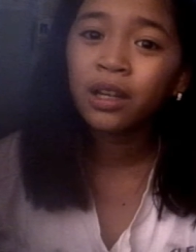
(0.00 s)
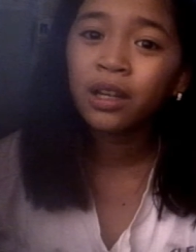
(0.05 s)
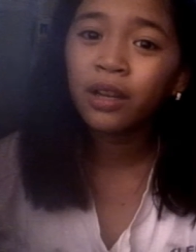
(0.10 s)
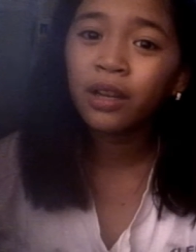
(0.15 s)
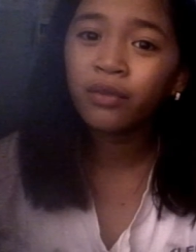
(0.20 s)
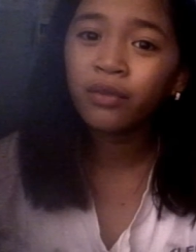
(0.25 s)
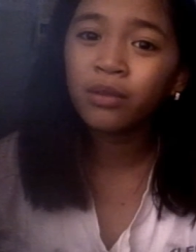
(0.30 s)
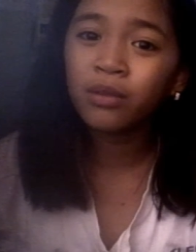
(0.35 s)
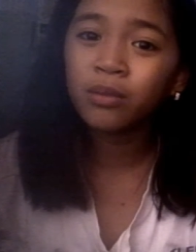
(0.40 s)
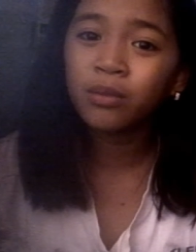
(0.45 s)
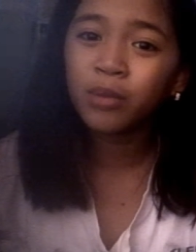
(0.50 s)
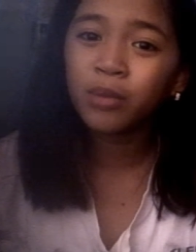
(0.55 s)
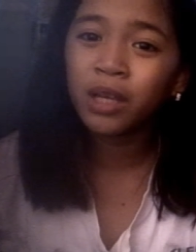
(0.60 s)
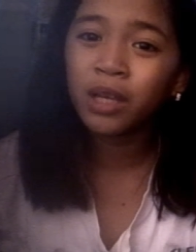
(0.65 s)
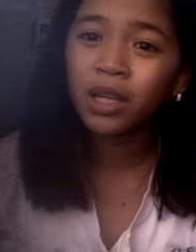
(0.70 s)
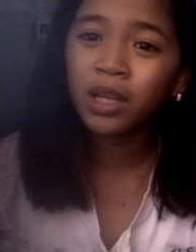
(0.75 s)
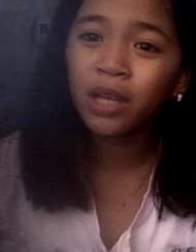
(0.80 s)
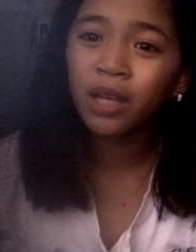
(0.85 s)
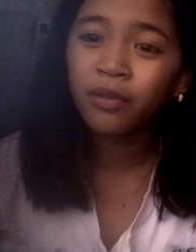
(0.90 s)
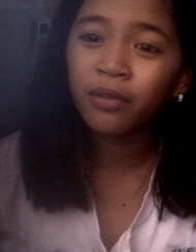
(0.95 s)
and from the
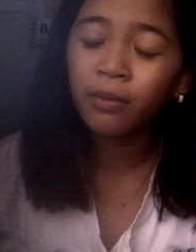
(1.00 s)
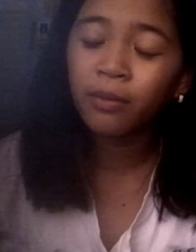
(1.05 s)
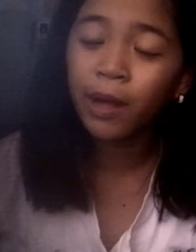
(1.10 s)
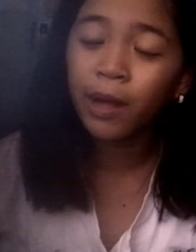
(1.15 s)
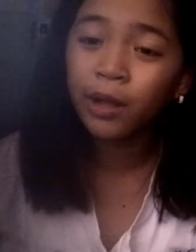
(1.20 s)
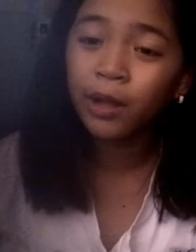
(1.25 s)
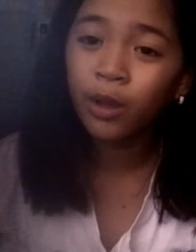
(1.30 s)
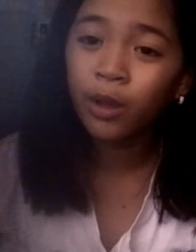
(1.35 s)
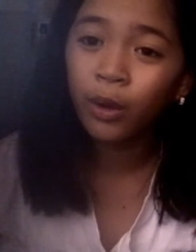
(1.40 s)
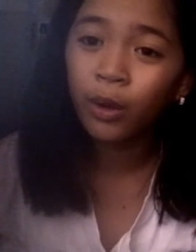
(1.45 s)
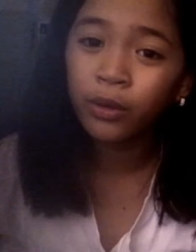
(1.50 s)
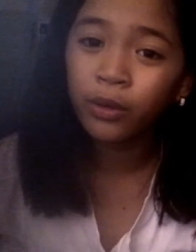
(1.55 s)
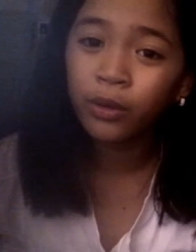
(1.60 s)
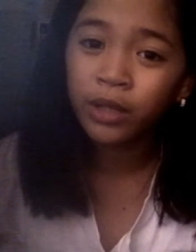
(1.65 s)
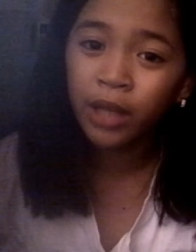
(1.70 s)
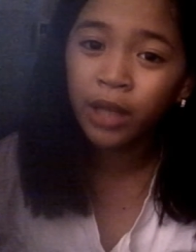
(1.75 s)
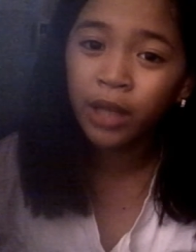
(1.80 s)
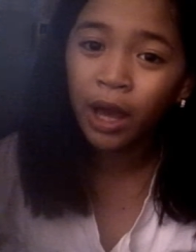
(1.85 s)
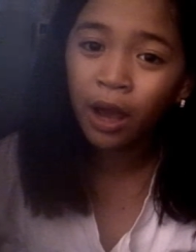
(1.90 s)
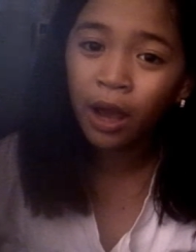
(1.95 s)
beginning from alone
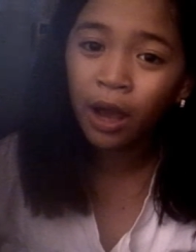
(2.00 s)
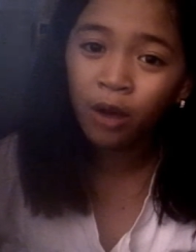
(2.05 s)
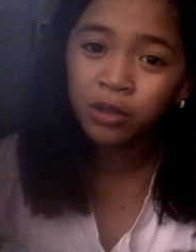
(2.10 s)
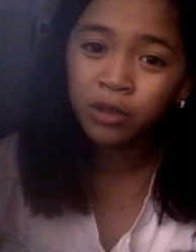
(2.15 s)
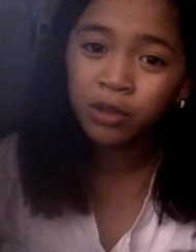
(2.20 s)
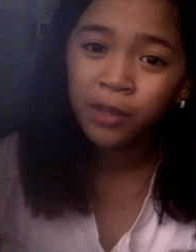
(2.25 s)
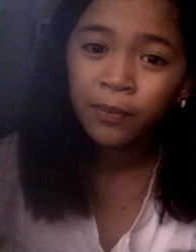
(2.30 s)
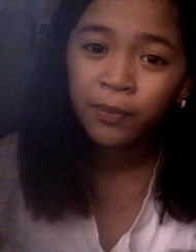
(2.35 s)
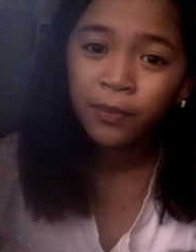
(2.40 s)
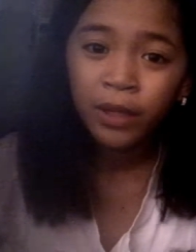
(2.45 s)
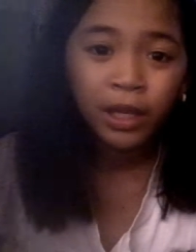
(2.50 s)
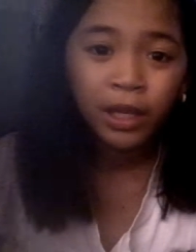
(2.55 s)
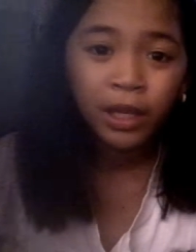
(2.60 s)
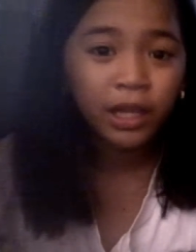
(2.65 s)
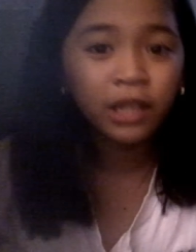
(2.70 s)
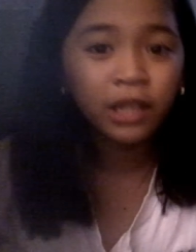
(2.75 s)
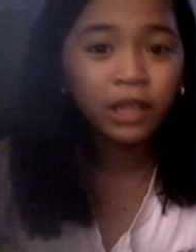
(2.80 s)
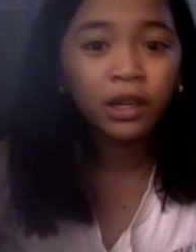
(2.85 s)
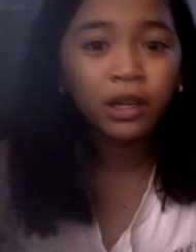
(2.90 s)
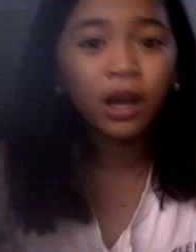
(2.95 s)
in the house
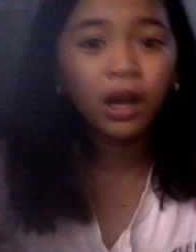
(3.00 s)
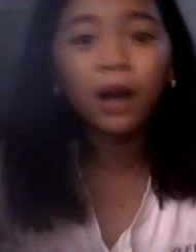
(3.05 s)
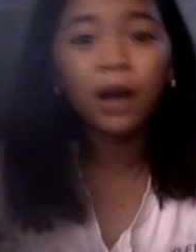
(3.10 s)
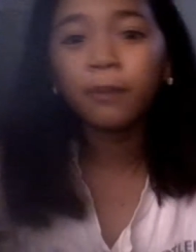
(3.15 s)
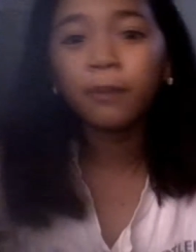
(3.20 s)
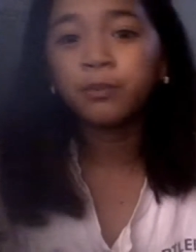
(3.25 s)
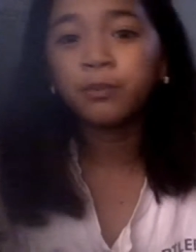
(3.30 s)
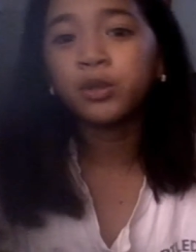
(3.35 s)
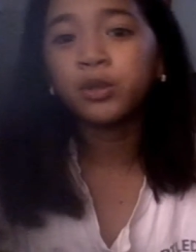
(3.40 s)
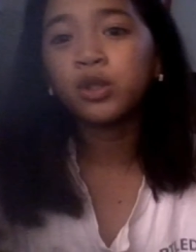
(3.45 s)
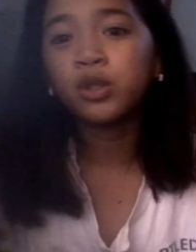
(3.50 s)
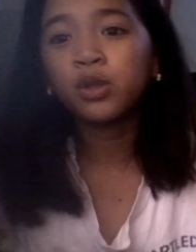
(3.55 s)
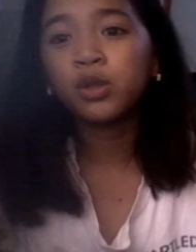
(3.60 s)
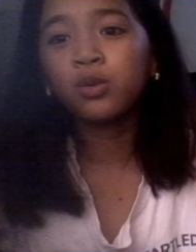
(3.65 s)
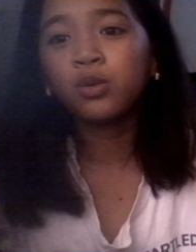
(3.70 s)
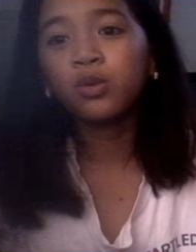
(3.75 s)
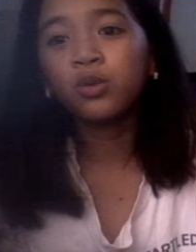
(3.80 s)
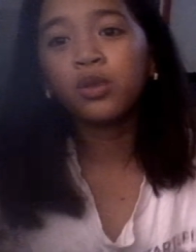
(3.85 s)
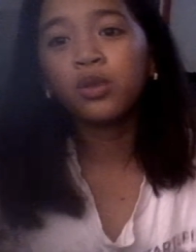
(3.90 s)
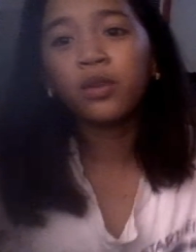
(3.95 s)
and up
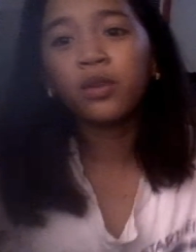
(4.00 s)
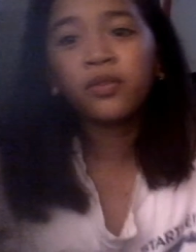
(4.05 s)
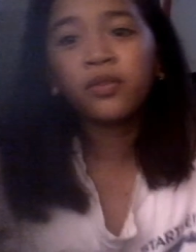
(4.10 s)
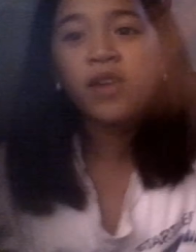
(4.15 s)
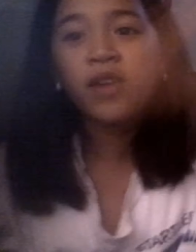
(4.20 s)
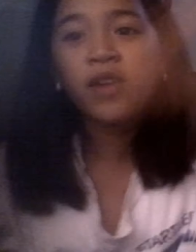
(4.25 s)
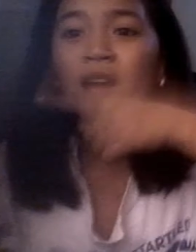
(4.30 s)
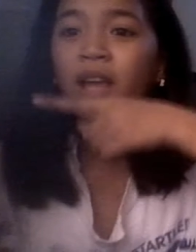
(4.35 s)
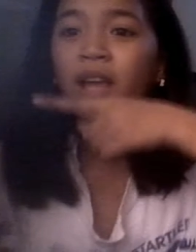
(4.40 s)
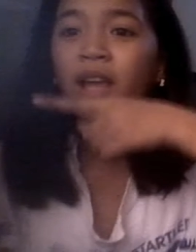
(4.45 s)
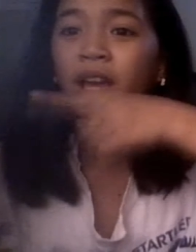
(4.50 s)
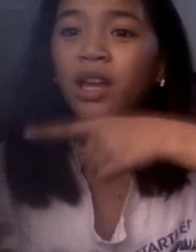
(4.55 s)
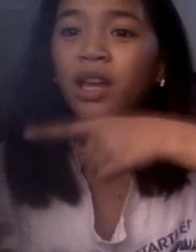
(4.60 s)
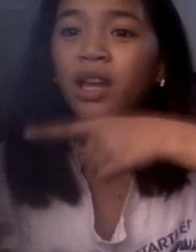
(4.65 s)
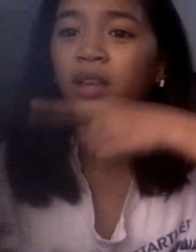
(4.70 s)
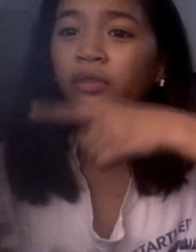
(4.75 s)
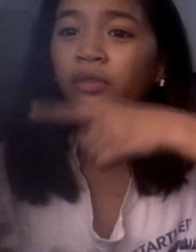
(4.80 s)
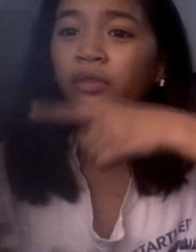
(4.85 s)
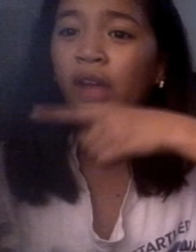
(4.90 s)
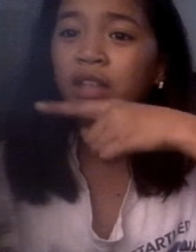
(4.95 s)
to the fat I
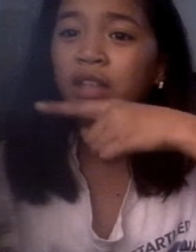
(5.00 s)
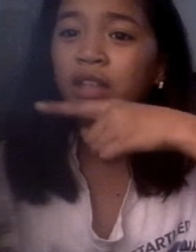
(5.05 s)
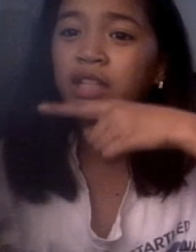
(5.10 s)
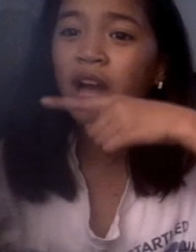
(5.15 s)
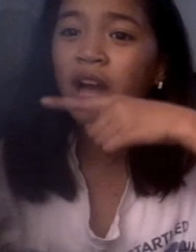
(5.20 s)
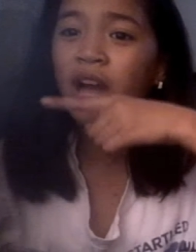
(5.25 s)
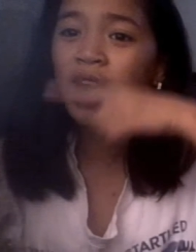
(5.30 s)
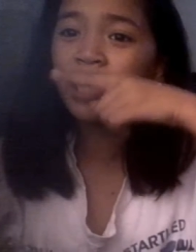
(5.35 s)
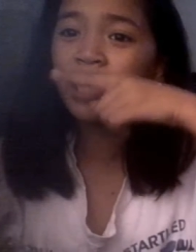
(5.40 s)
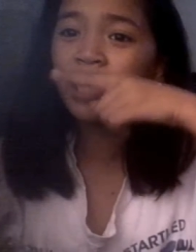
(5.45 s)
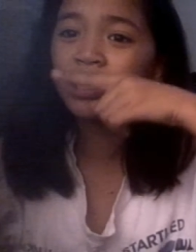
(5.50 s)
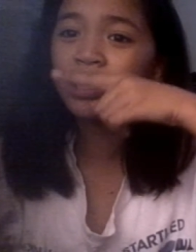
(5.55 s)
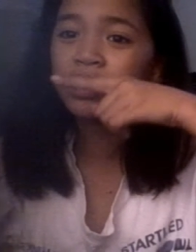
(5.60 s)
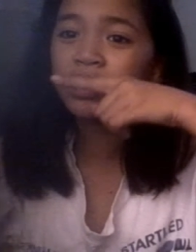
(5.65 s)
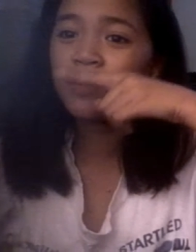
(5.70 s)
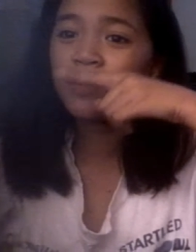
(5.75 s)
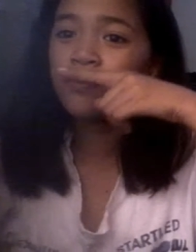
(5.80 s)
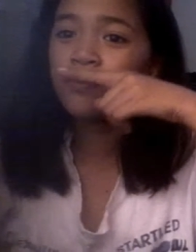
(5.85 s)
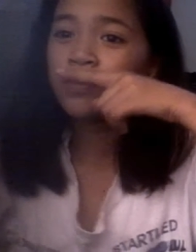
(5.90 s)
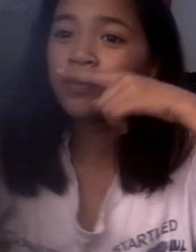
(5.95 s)
hate the fat
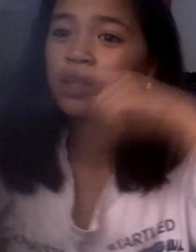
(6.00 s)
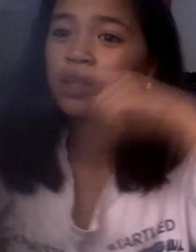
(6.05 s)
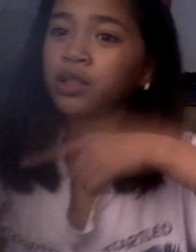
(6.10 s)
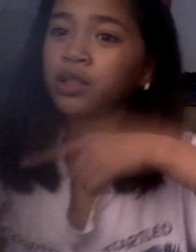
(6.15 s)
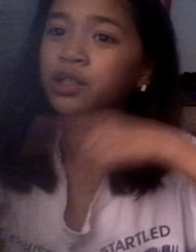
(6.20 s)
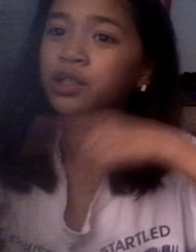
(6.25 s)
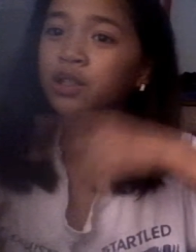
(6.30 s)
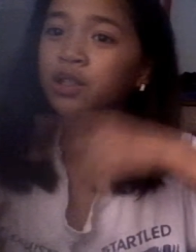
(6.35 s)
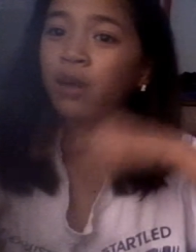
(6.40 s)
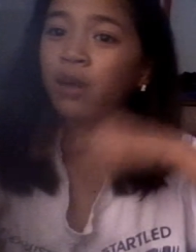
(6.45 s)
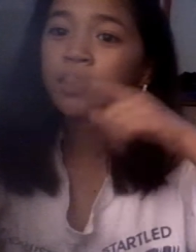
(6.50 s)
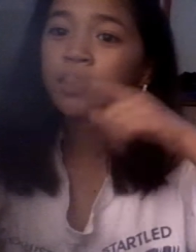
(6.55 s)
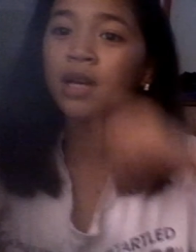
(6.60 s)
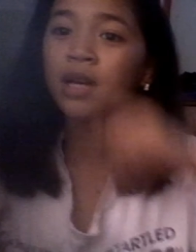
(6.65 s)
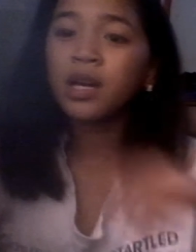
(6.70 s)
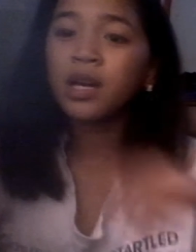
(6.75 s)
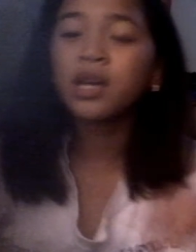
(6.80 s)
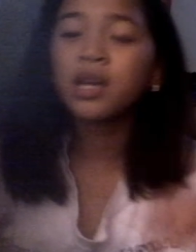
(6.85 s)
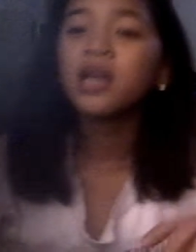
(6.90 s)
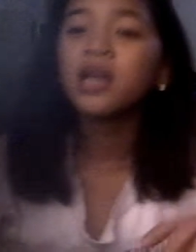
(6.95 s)
guys
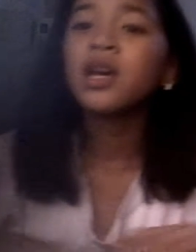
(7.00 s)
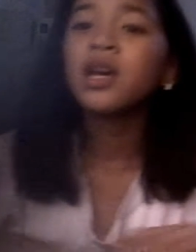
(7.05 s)
stomach